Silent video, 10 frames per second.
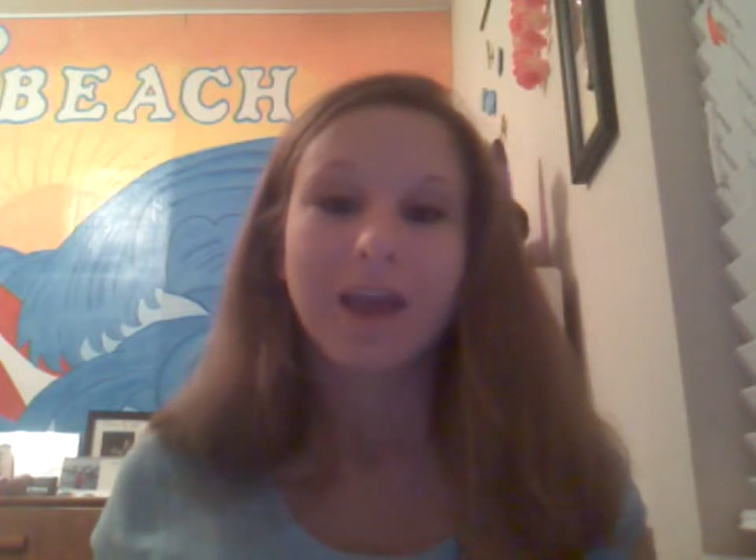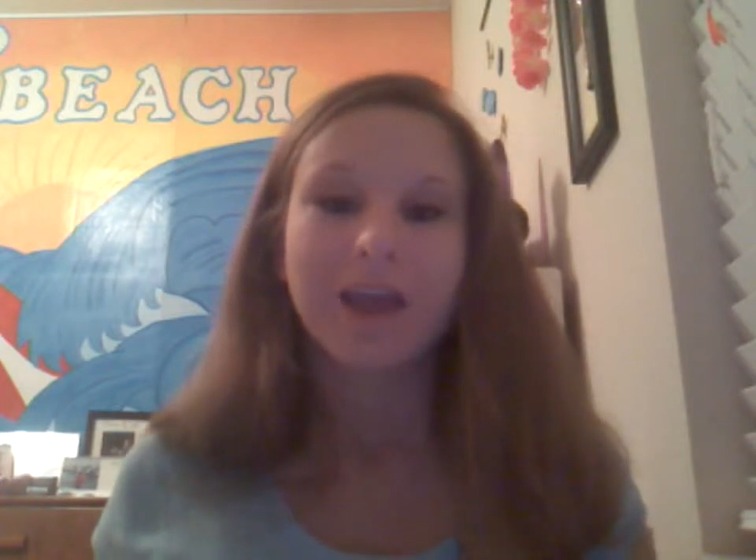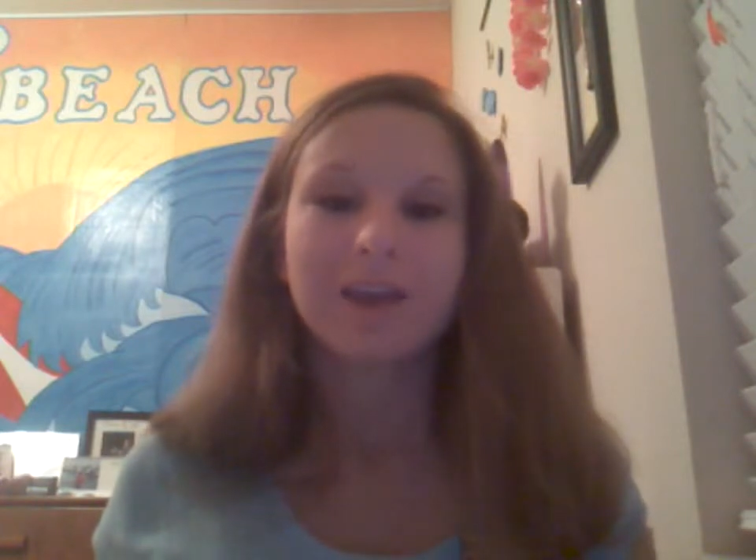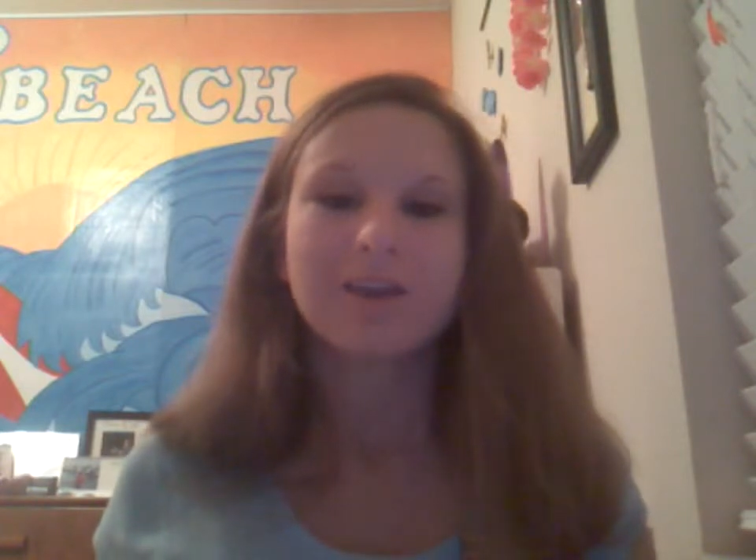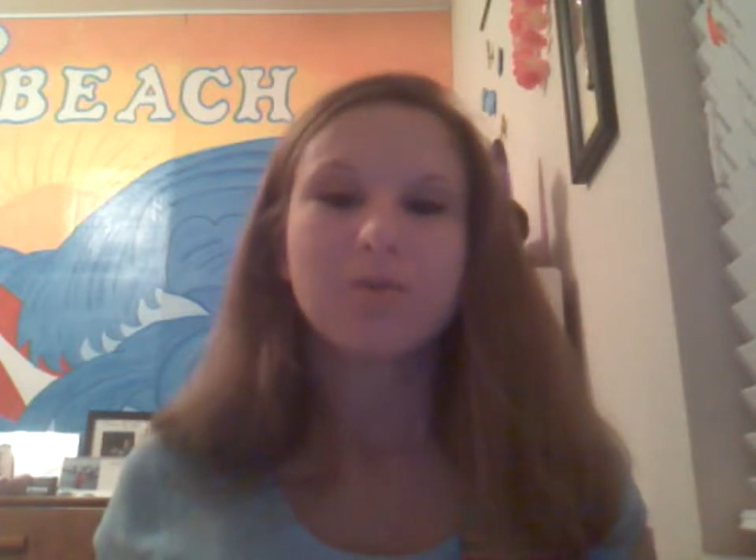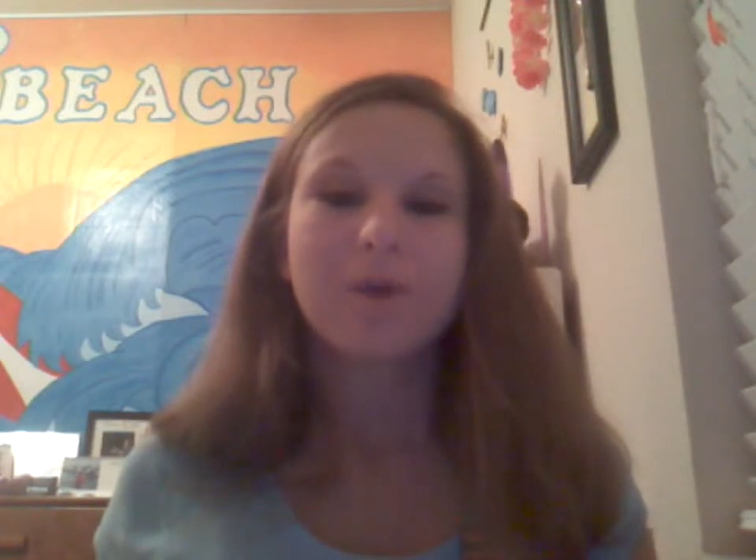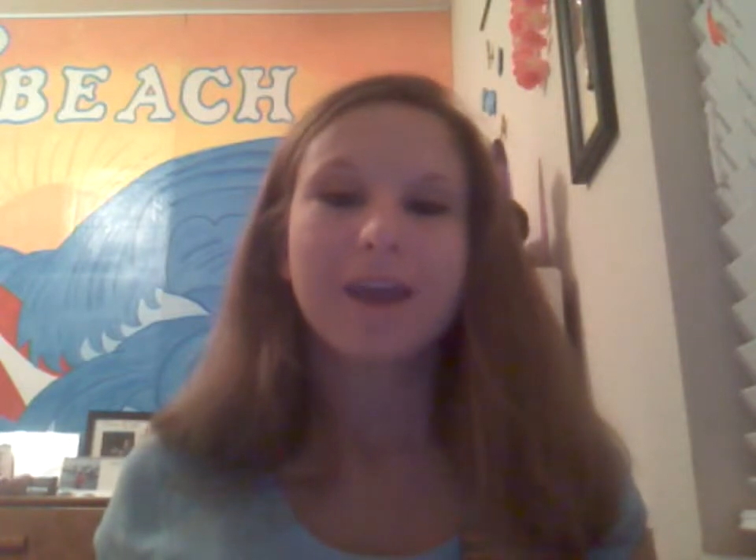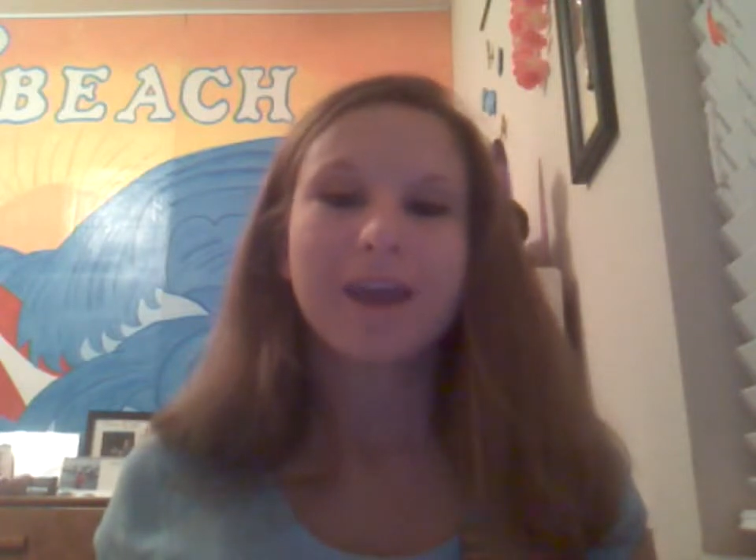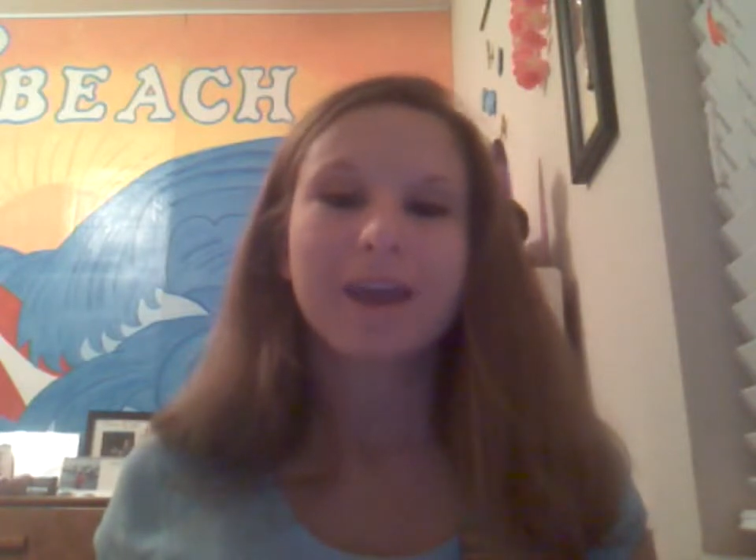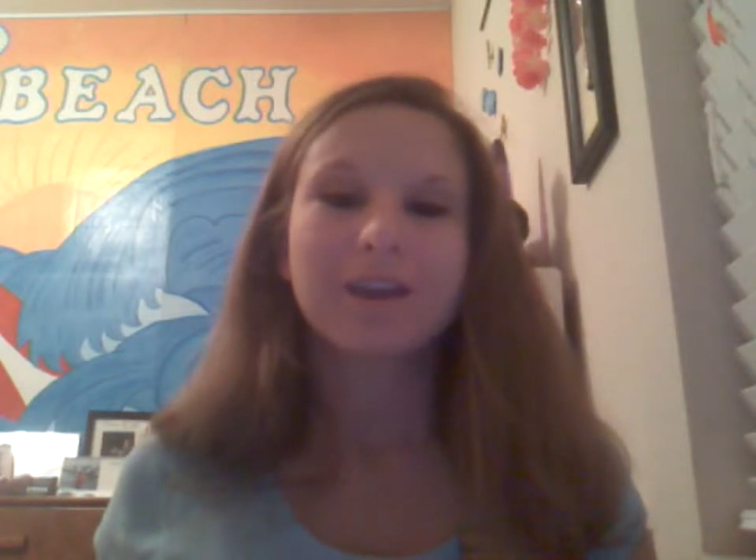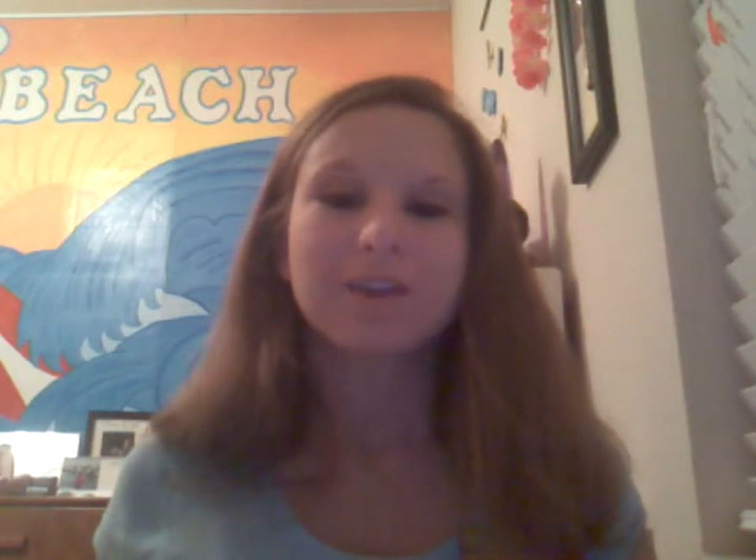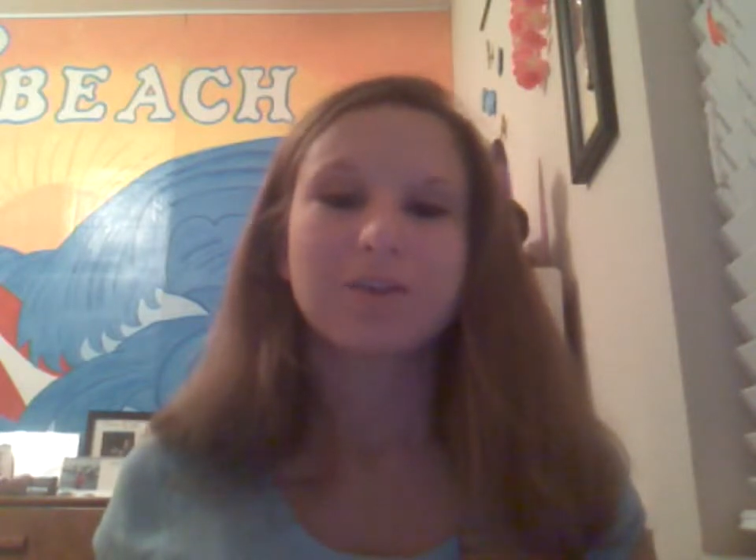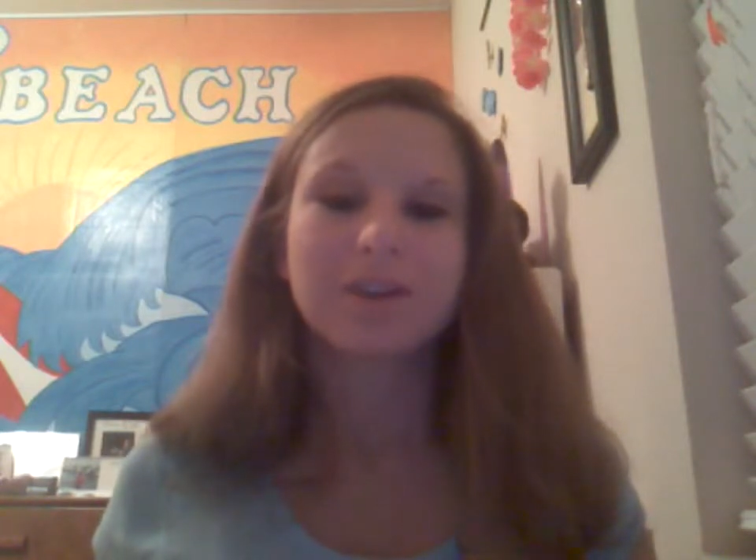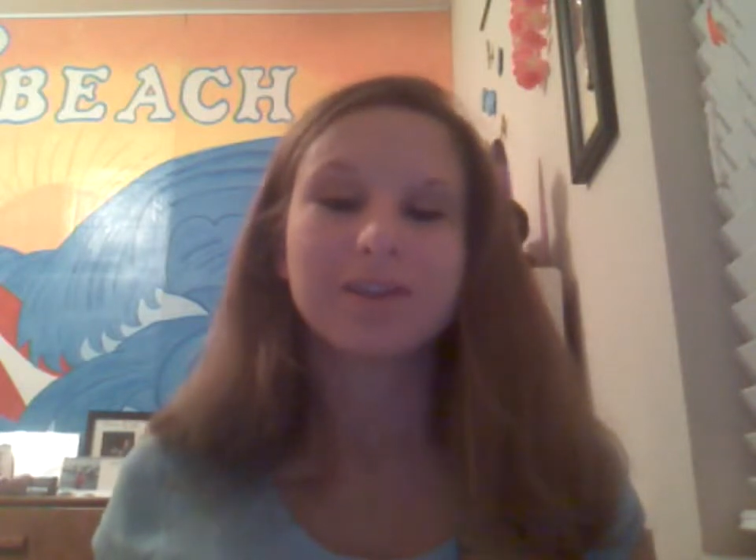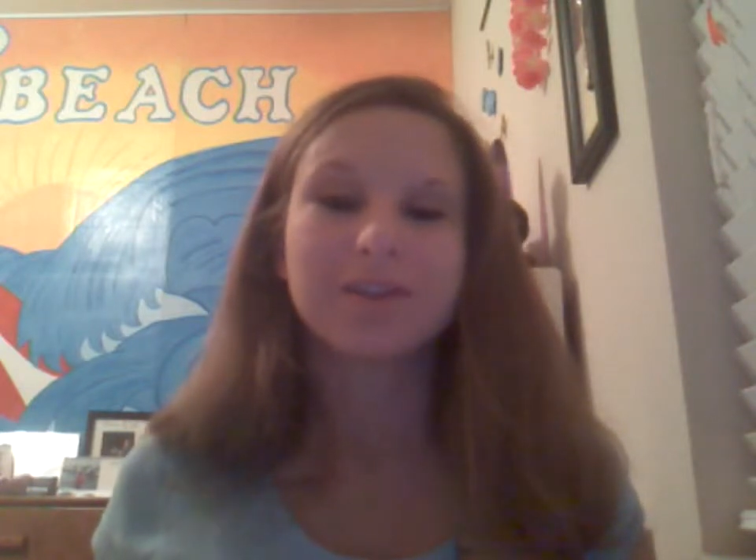And in a way, you can